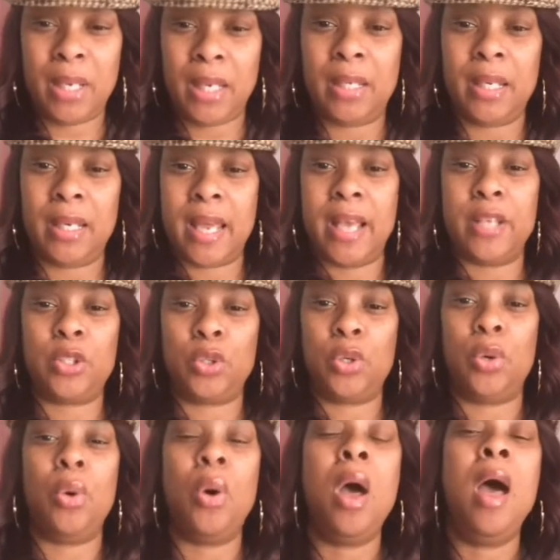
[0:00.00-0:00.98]
a
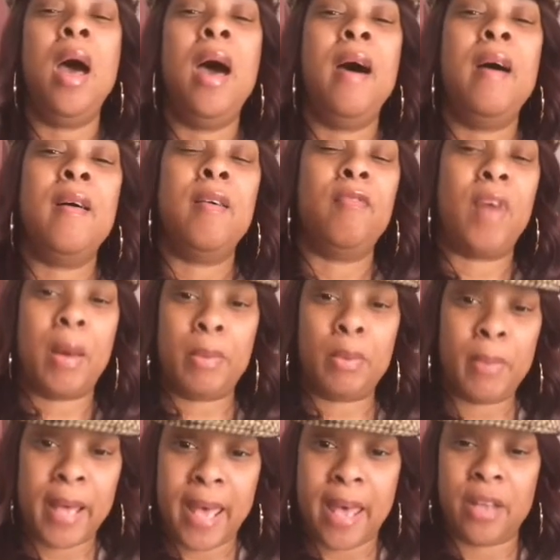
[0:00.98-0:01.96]
national
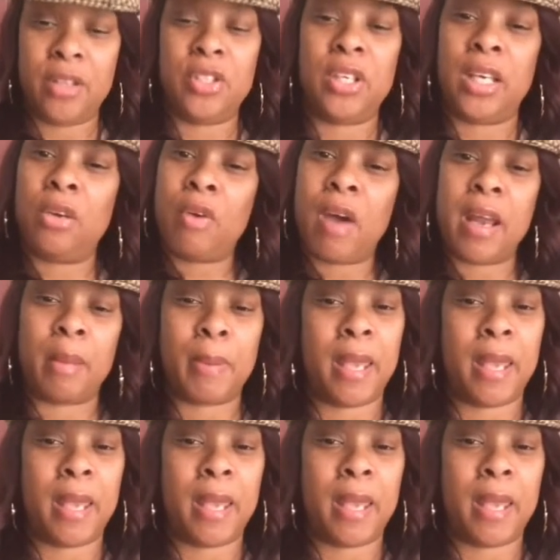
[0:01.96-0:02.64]
fibromyalgia and chronic